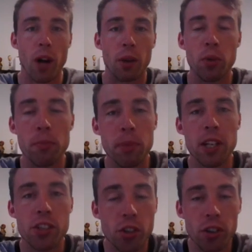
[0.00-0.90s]
Well, it
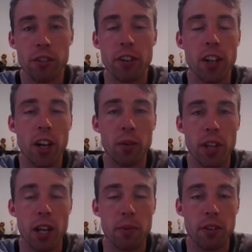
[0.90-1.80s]
wouldn't be a Shorty
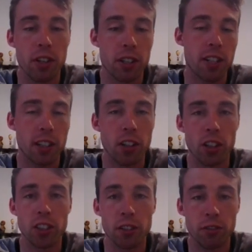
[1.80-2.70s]
video without a bit of a
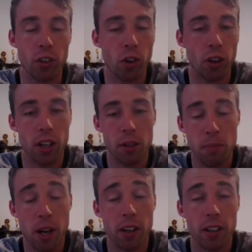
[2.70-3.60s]
technology flaw.
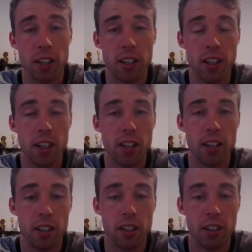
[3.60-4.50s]
Apparently
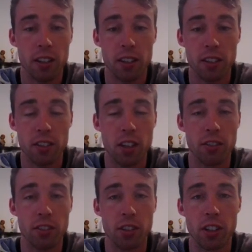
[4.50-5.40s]
the
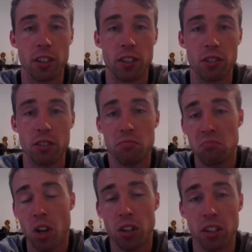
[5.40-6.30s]
service I
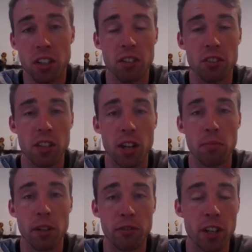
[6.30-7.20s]
use only does
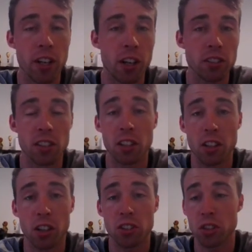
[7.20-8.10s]
10-minute videos and then
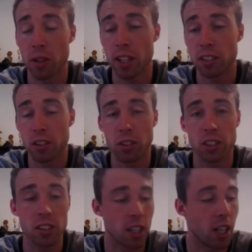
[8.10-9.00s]
it clocks you out.
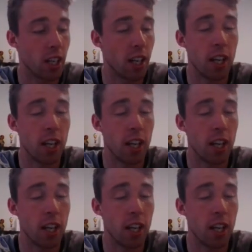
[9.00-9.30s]
So I just